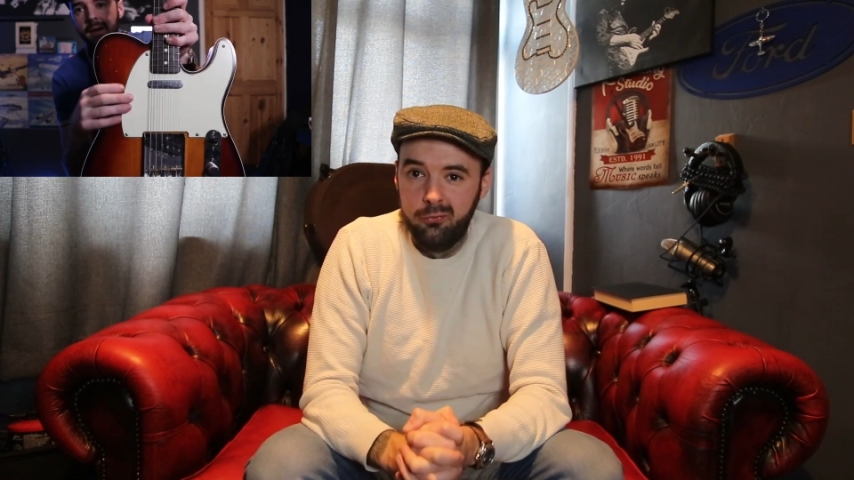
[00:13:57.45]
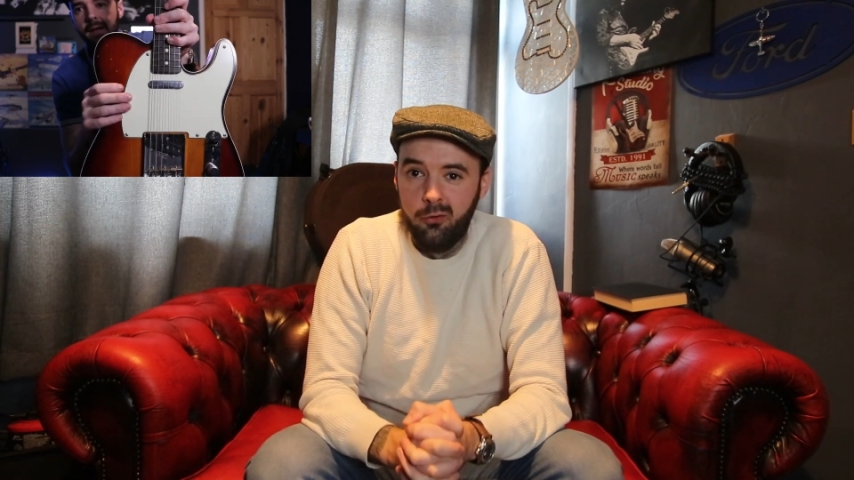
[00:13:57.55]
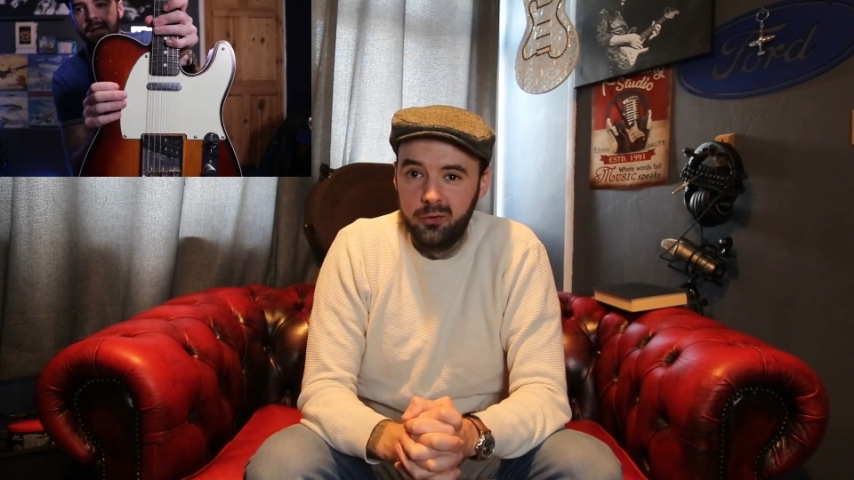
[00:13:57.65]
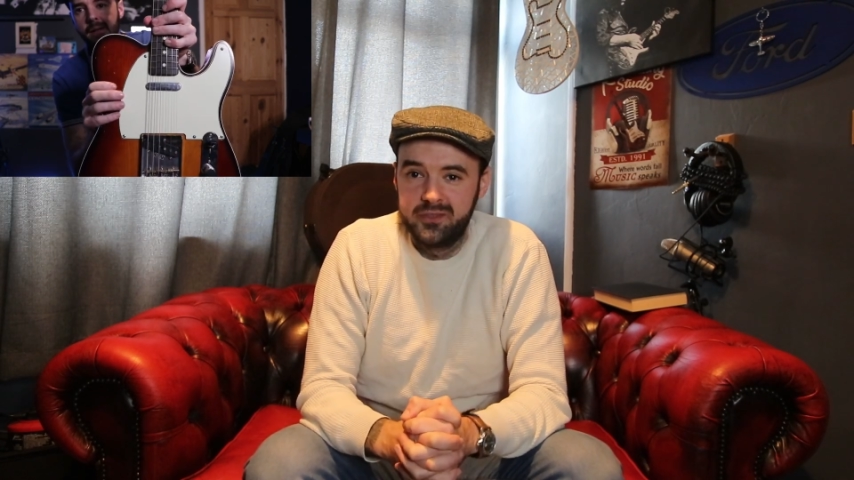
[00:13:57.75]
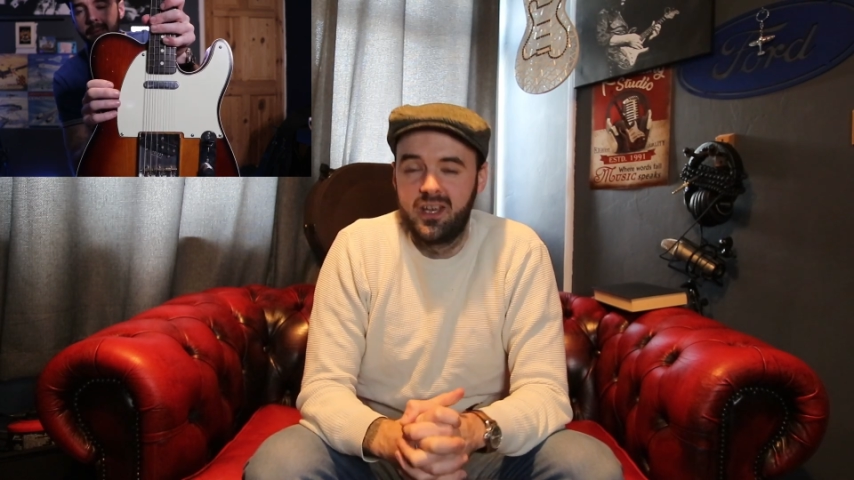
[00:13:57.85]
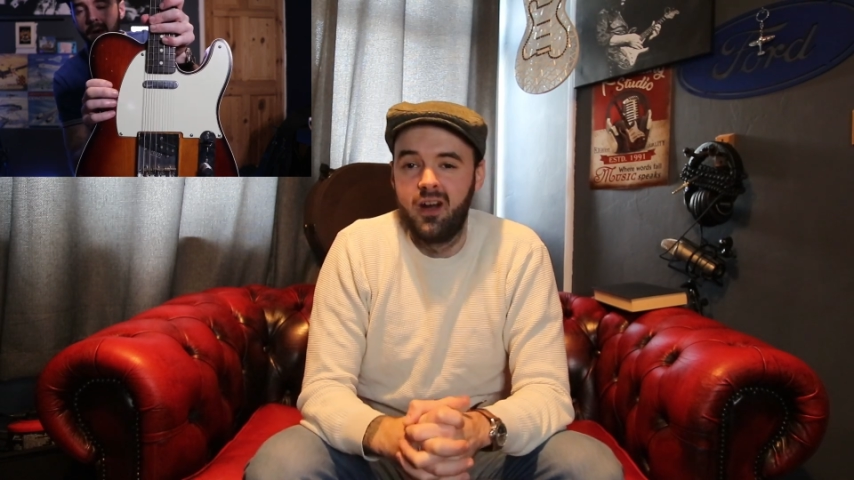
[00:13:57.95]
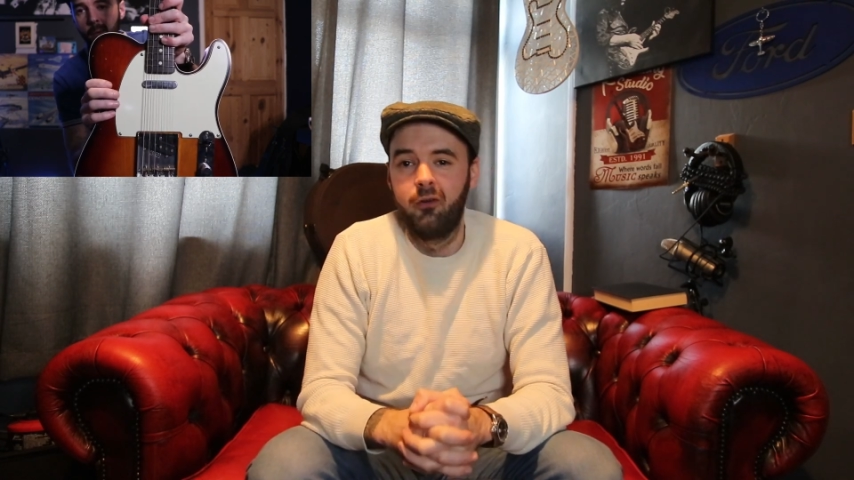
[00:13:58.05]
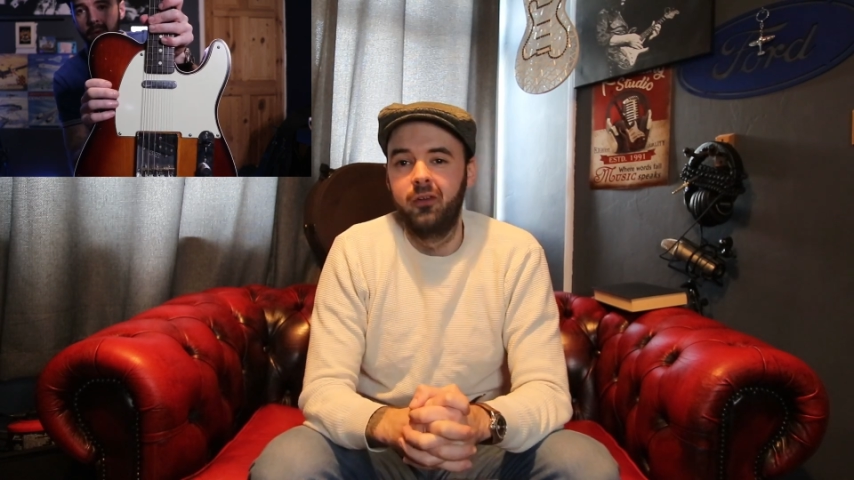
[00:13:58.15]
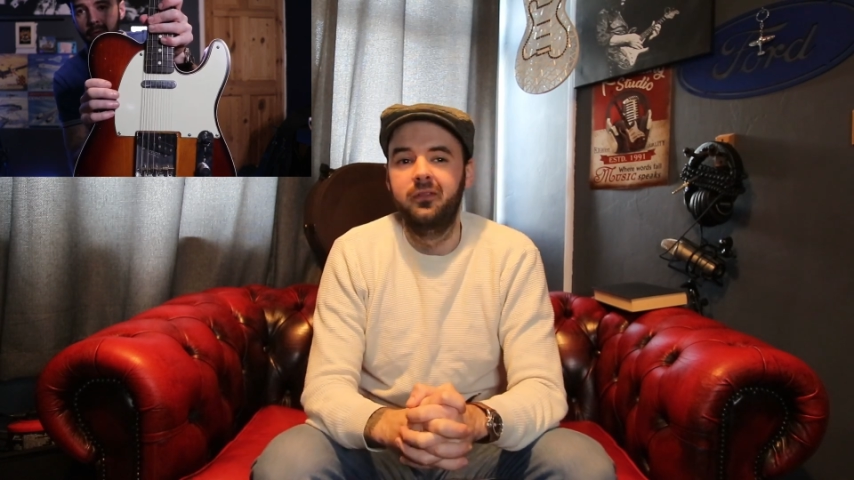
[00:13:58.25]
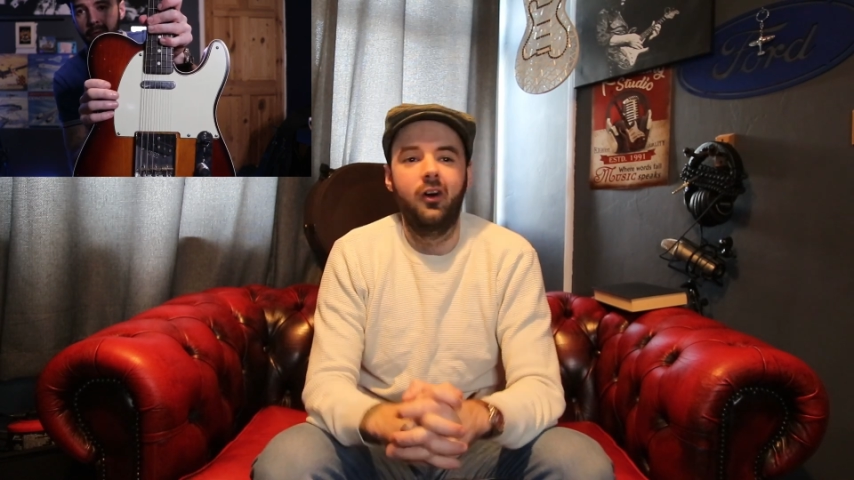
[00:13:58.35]
thoughts are
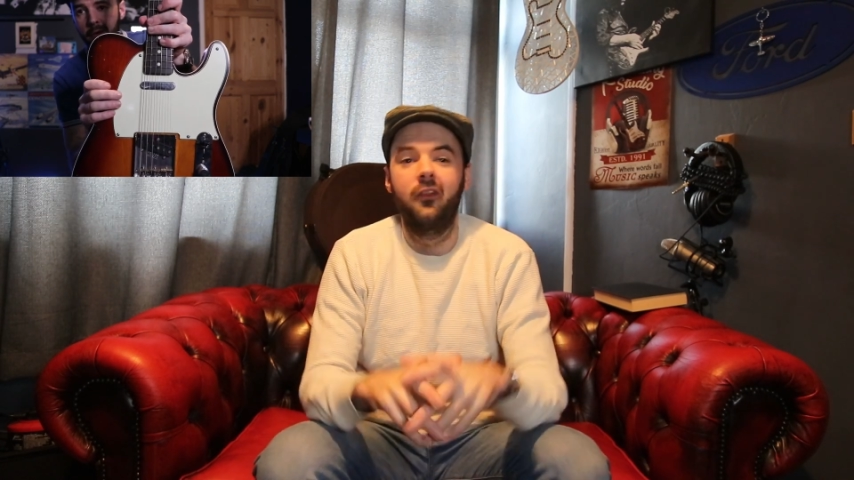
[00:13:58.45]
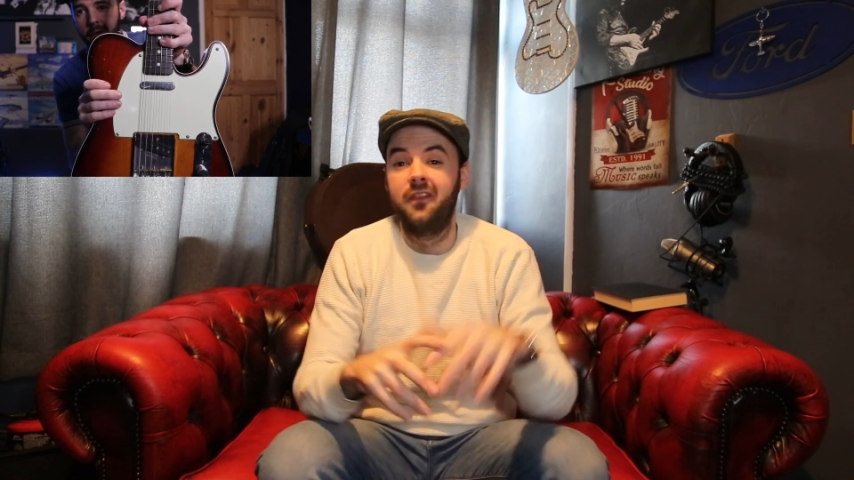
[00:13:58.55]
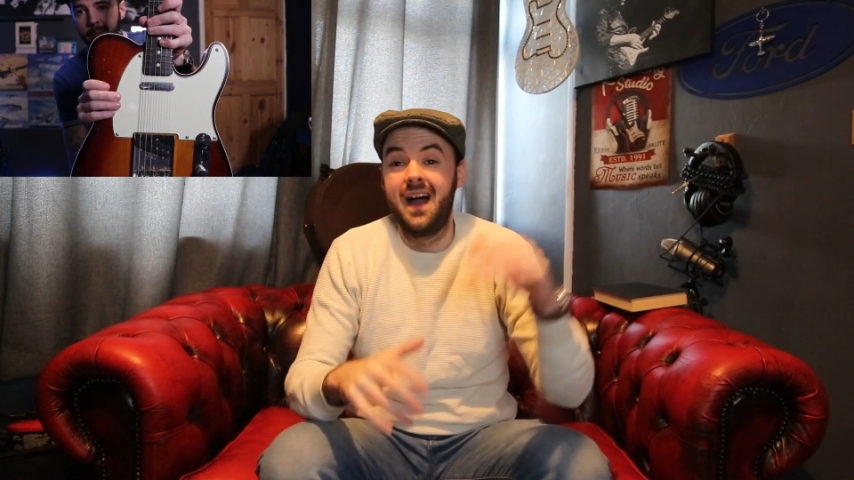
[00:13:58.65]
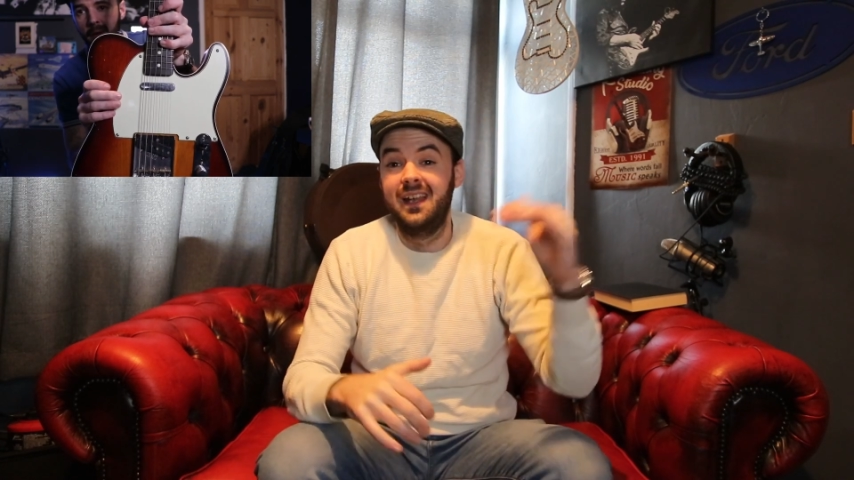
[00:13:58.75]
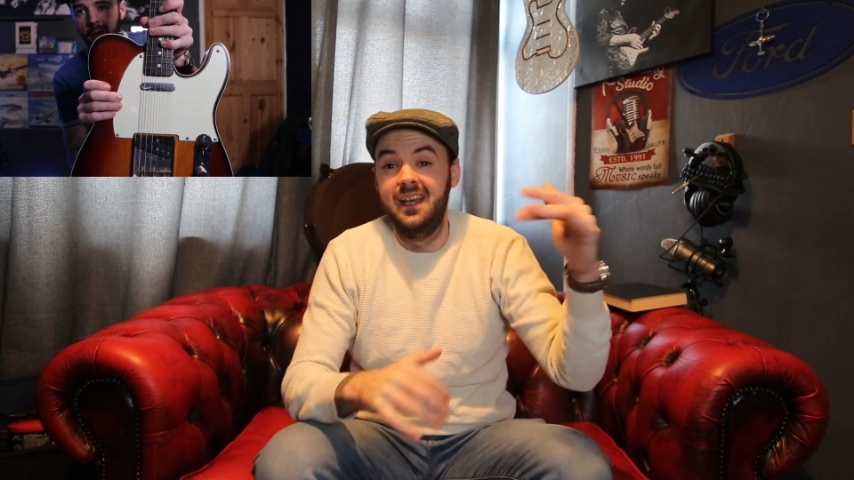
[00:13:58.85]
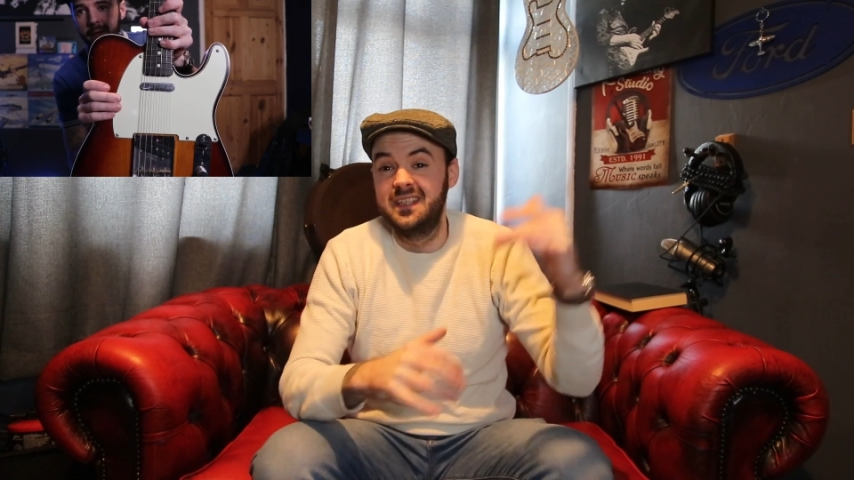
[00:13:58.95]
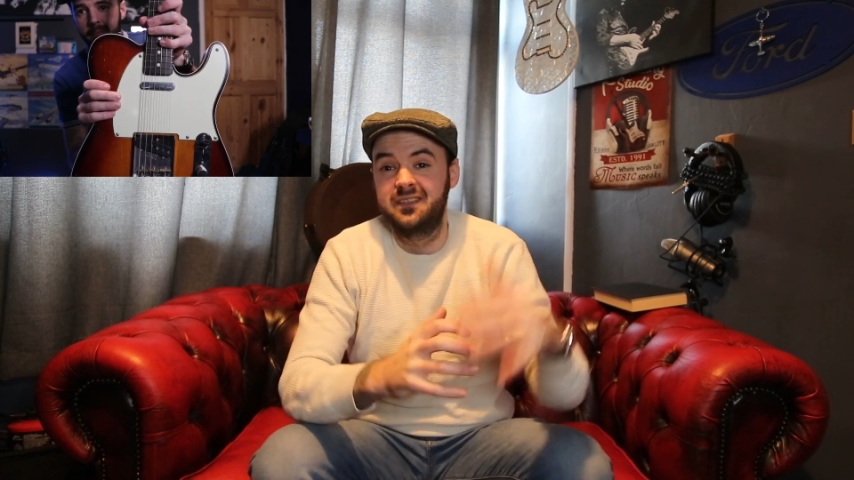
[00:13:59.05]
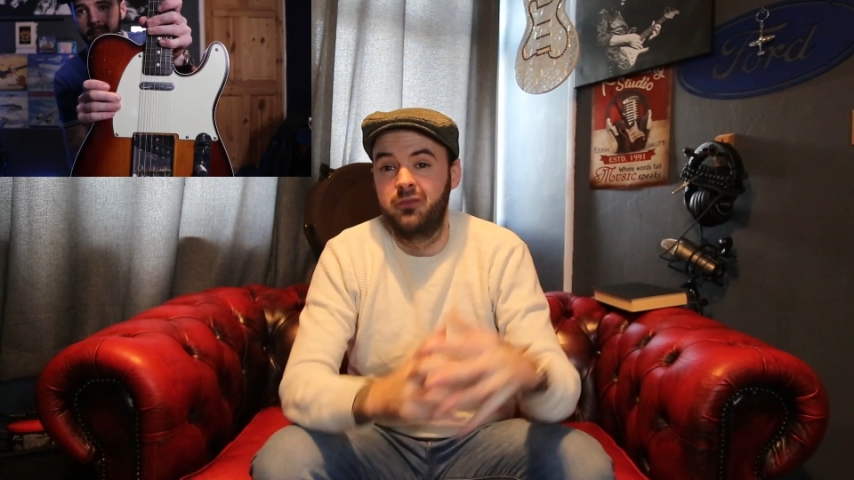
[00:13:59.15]
on that list,